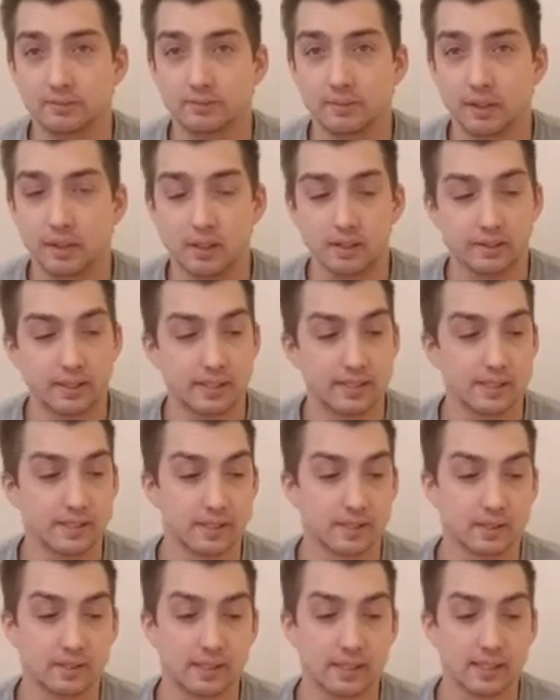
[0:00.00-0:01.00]
all nice
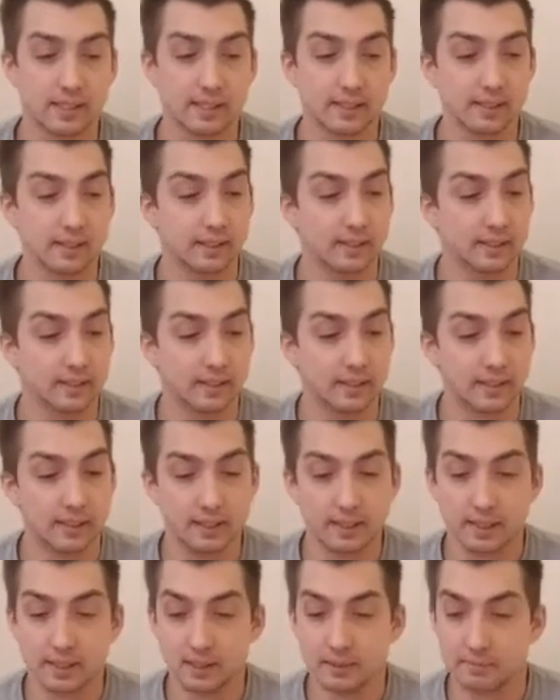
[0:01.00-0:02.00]
and clean,
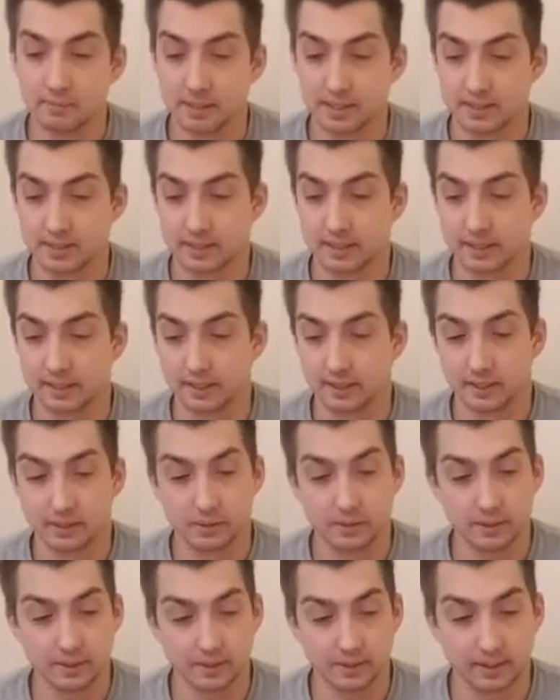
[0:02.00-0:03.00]
best I can
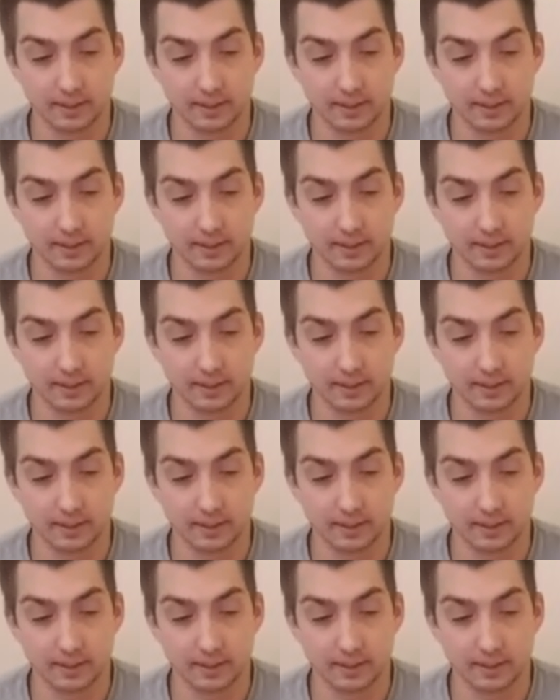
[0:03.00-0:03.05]
do it.